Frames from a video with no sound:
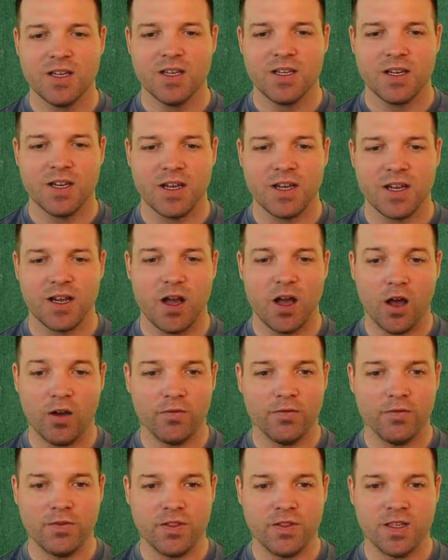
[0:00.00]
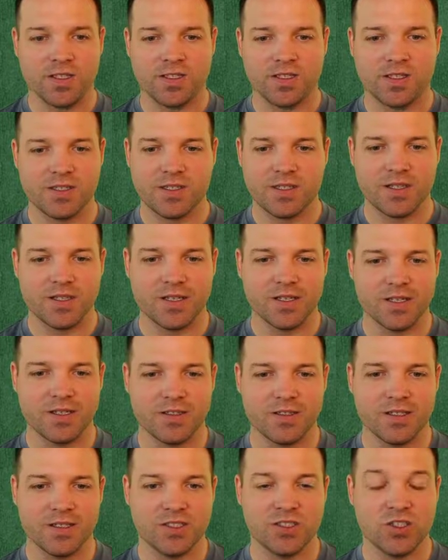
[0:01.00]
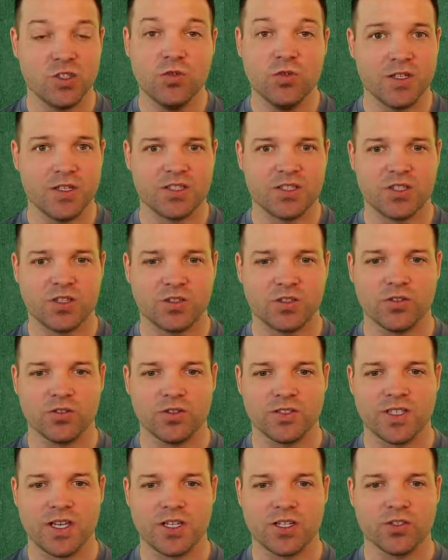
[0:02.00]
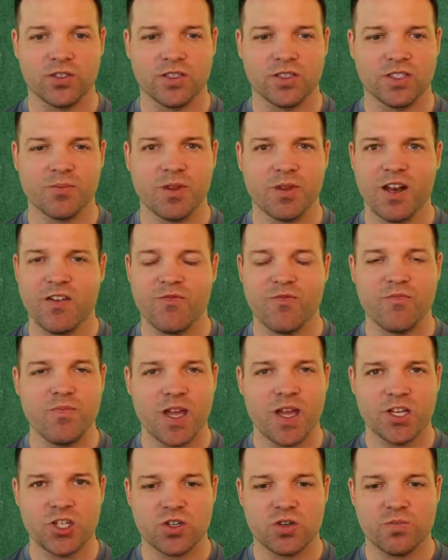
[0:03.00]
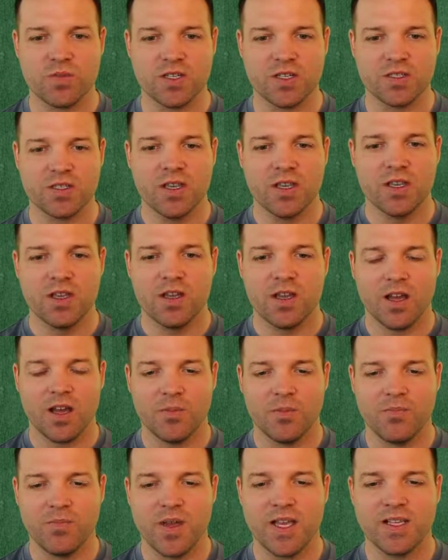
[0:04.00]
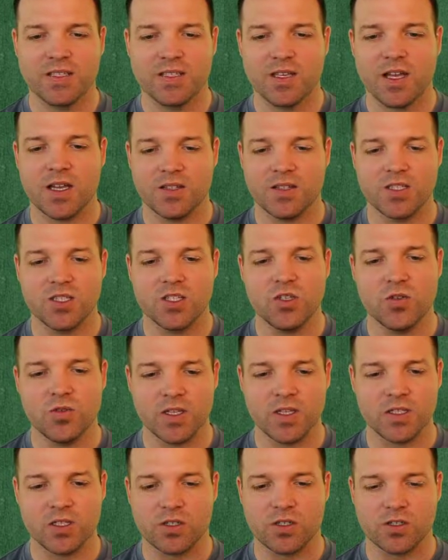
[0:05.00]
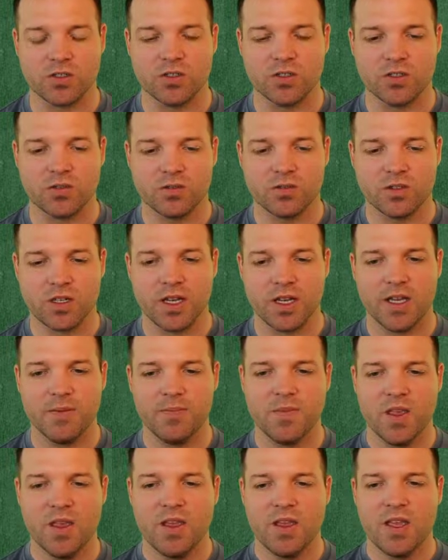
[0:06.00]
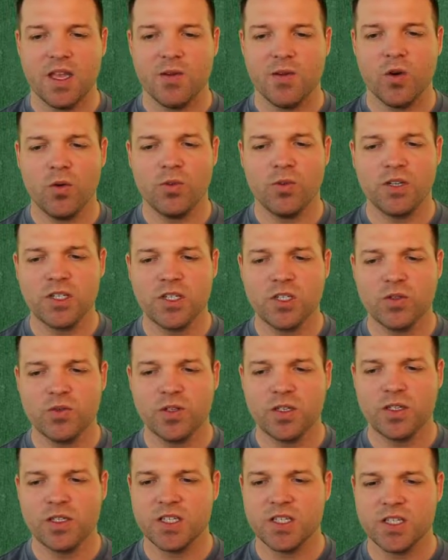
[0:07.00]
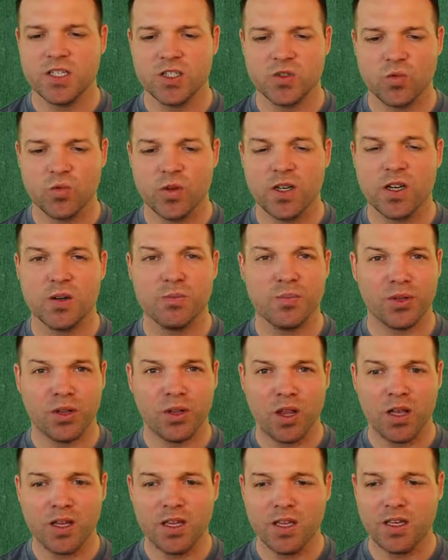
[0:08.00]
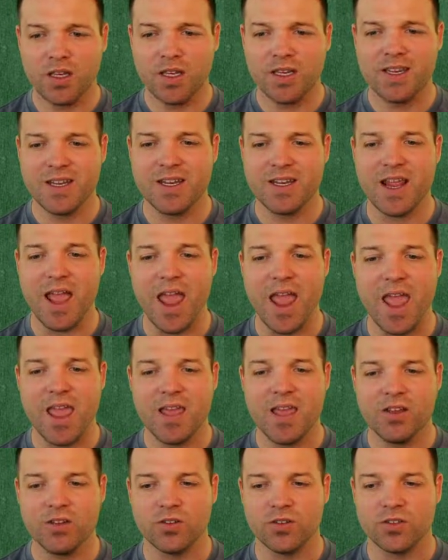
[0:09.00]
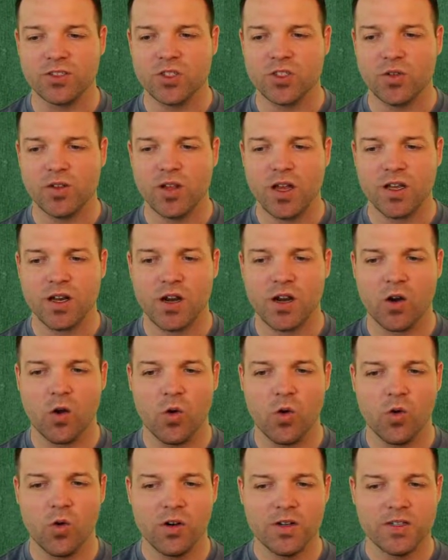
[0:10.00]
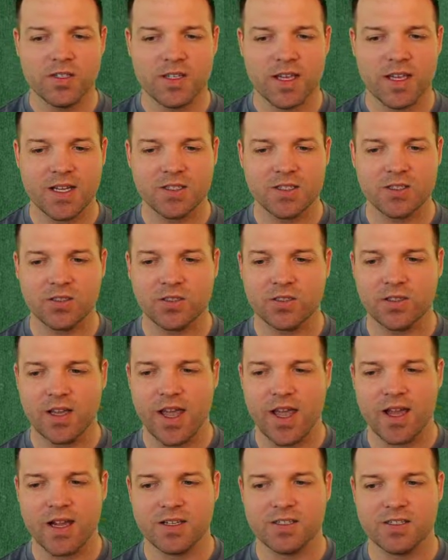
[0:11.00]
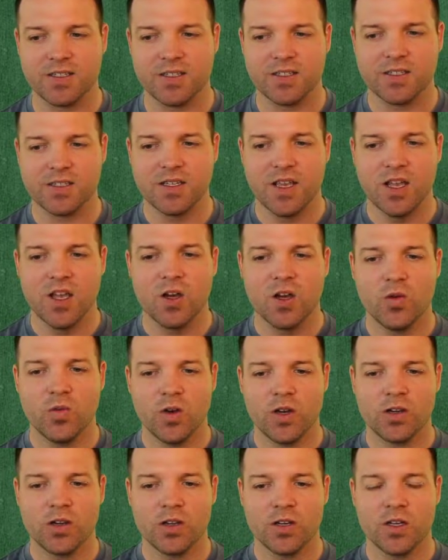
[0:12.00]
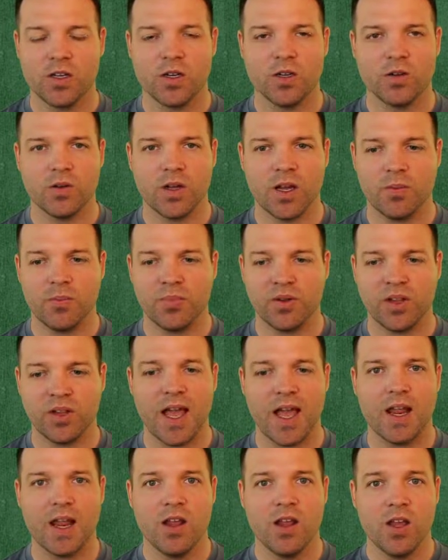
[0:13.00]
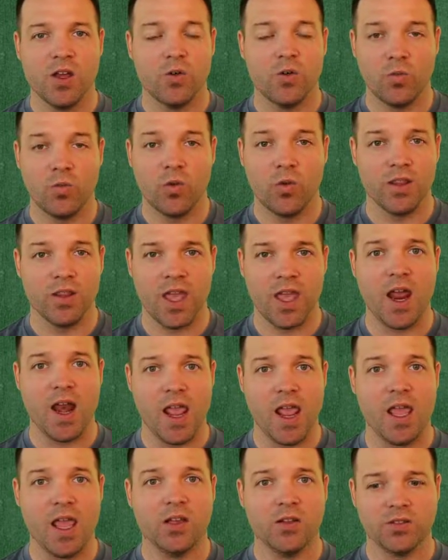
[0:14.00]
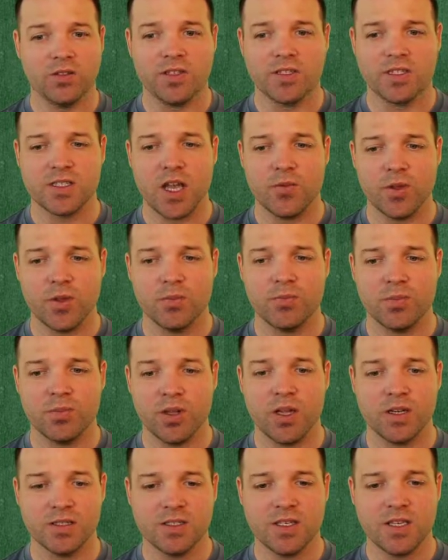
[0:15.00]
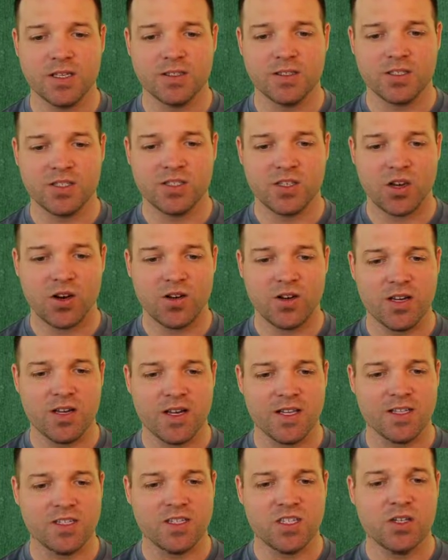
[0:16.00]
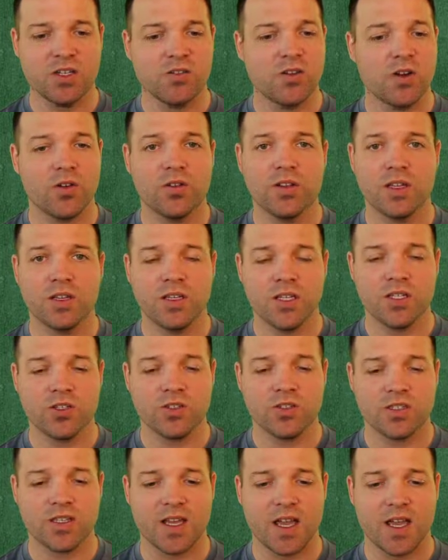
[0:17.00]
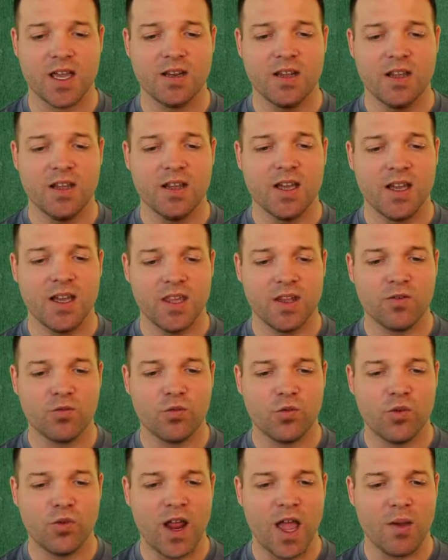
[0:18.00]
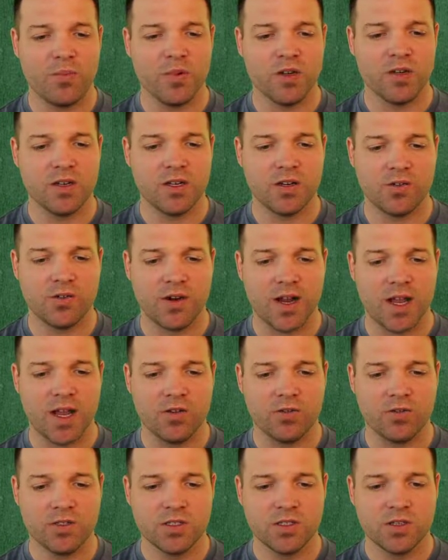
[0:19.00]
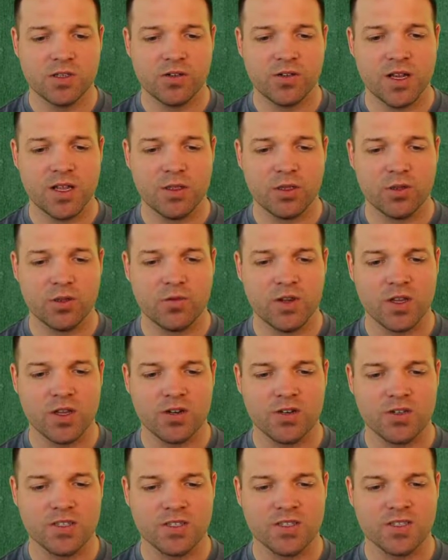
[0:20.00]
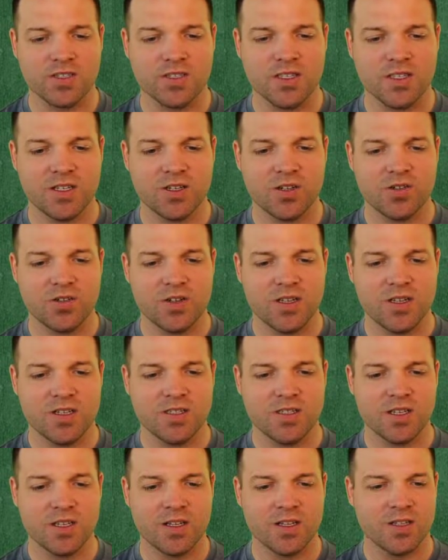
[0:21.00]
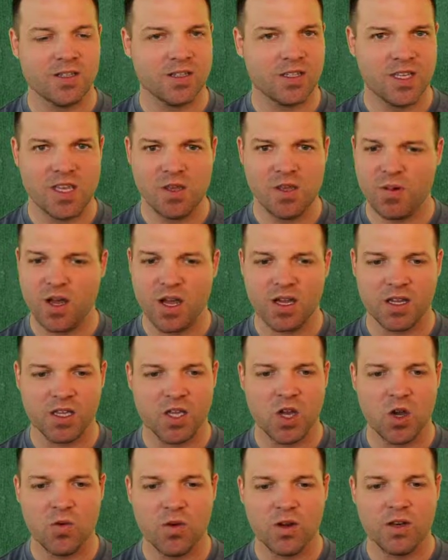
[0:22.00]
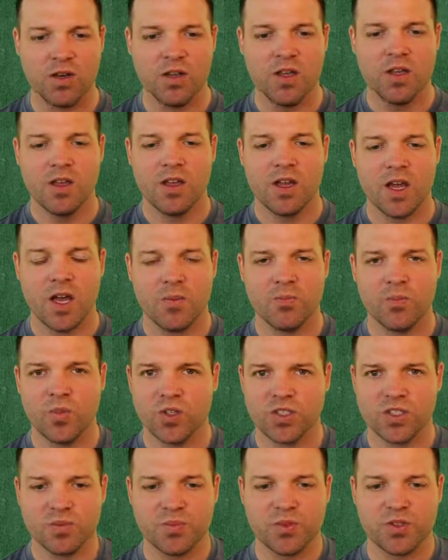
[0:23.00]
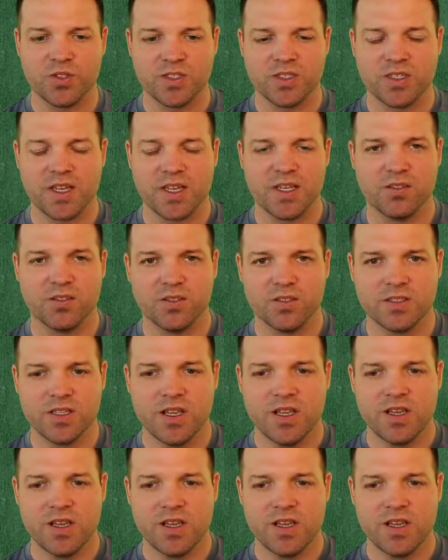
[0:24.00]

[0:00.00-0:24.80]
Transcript: of this unit circle, essentially, some kind of measurement based on this unit circle, okay? And what we're doing is we are plugging in an angle. So along our horizontal axis, we are going to plot what that angle is that we plugged in, starting at 0, the initial side, and then wrapping it around, all right, 360 degrees, and keep on going multiple cycles